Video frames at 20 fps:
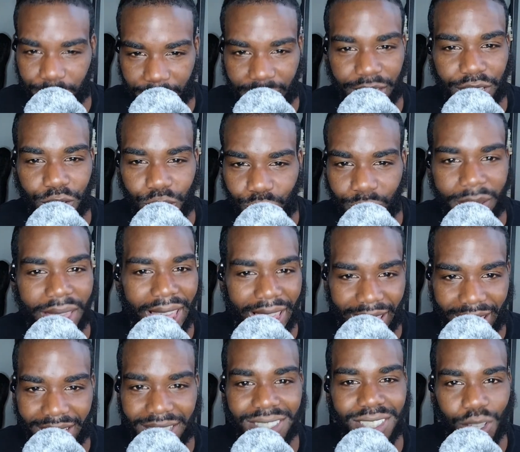make you
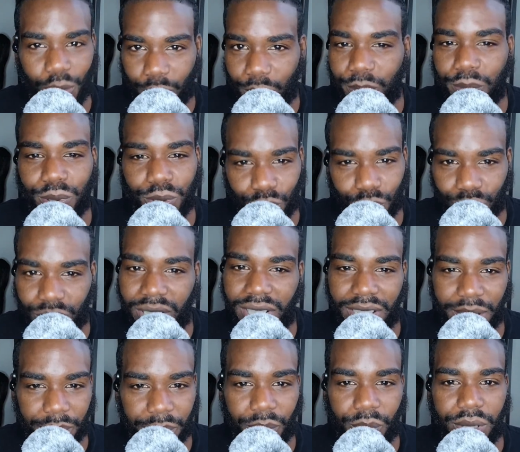mad. Some people do
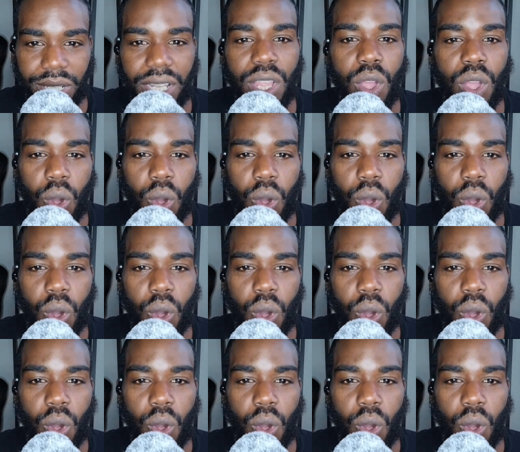deliberately